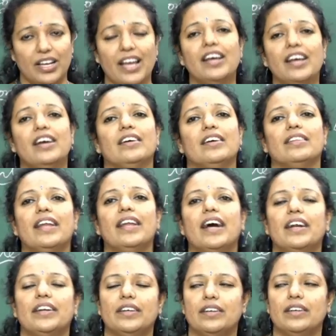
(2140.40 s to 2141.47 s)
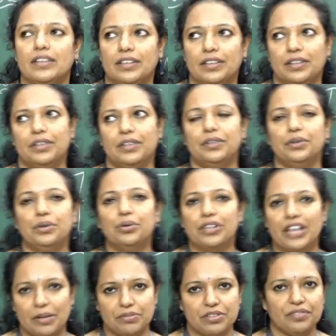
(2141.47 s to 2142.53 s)
Okay, there are
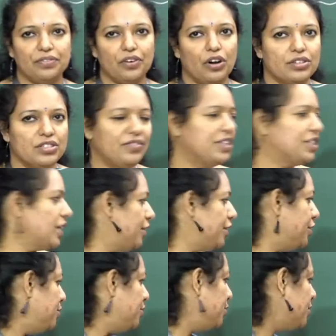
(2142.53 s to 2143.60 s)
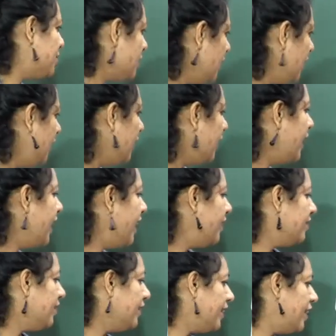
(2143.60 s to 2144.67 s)
two types of fonts which are used,
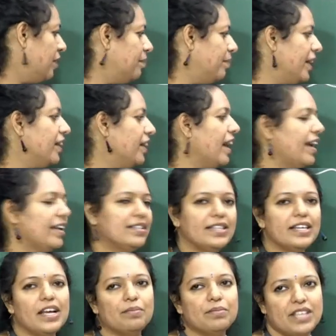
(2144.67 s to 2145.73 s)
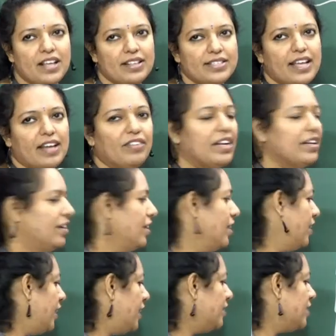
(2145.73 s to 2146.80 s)
E13B and CMC7.
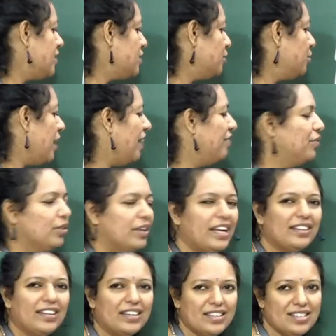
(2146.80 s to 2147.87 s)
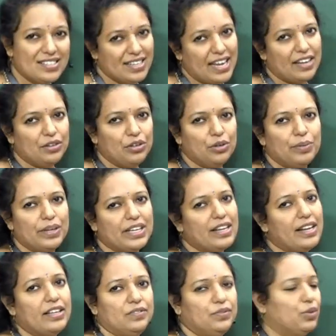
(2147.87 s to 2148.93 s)
In this you have 14, that is 10
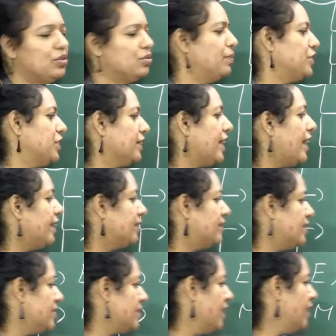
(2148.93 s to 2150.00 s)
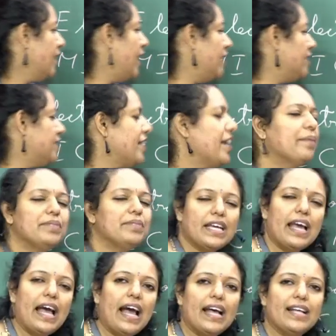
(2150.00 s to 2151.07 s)
numerical and 4 special characters, and
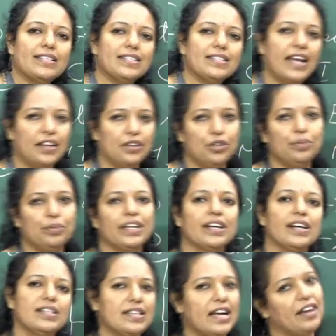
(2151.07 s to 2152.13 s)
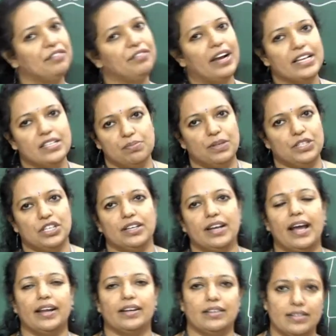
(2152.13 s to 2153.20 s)
CMC has 10 numericals and 5 special
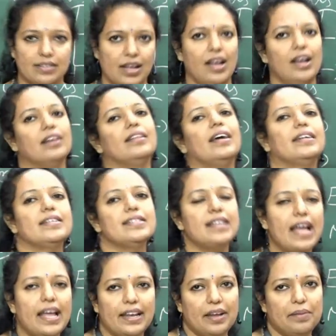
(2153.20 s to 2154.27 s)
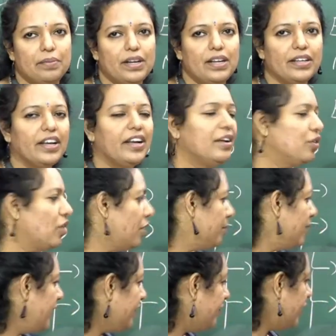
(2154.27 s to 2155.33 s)
characters, that is enabled.
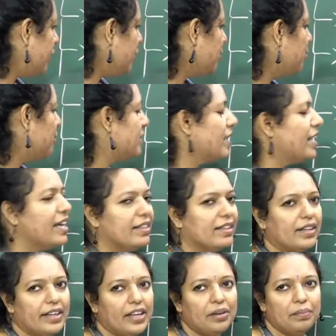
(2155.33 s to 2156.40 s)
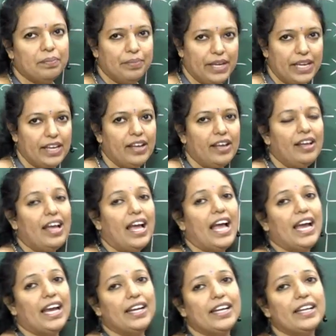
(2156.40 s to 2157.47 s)
Normally we use E13B,
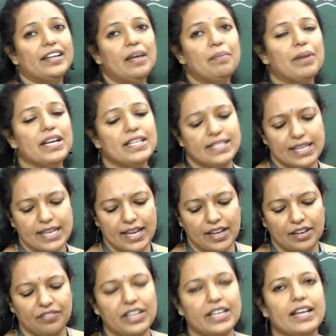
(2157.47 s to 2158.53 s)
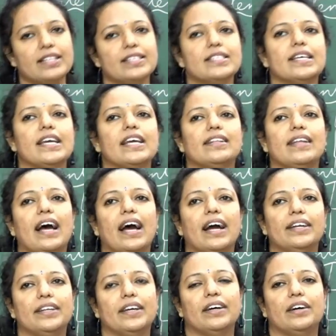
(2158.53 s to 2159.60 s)
and in MICR we can see
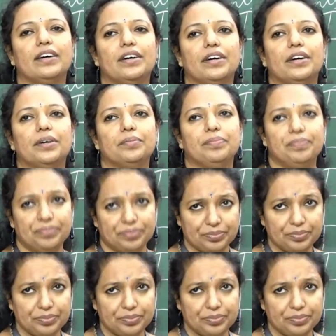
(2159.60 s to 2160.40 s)
that